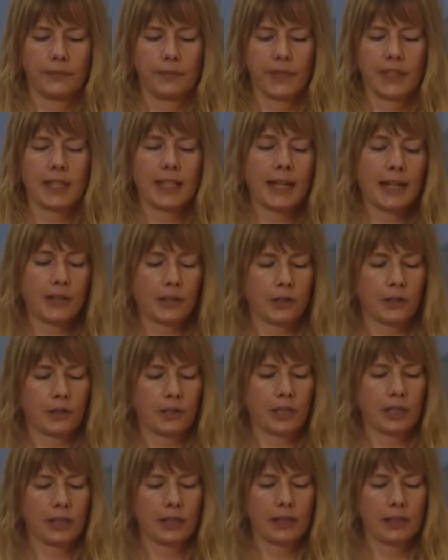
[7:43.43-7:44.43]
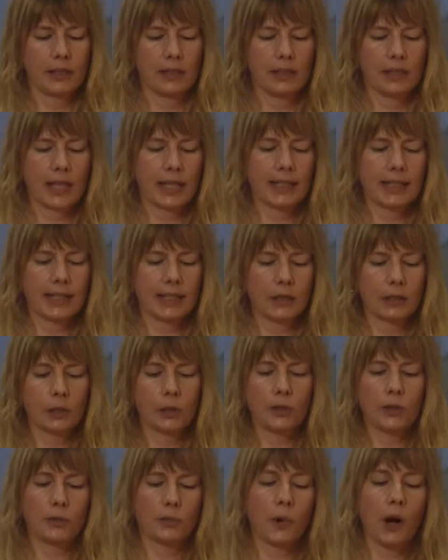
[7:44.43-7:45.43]
The desert sent its
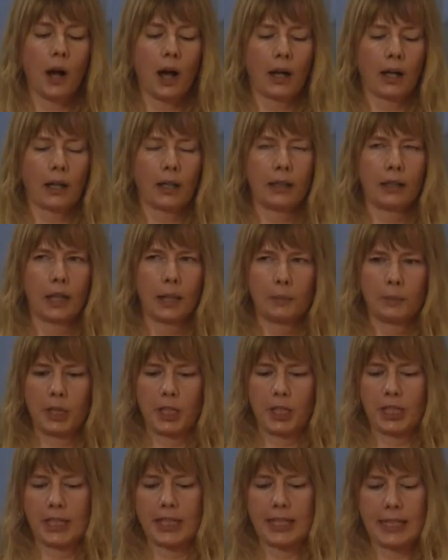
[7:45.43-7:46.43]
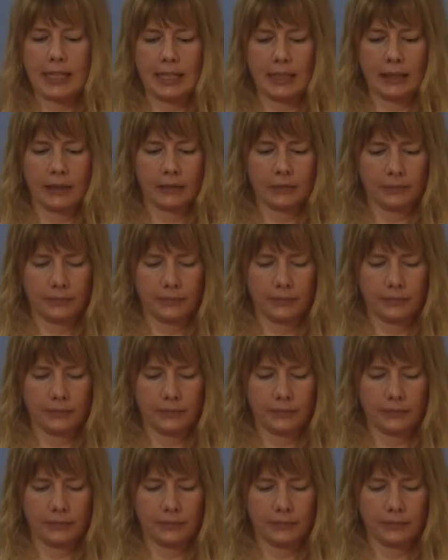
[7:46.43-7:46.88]
loose rock up to sea.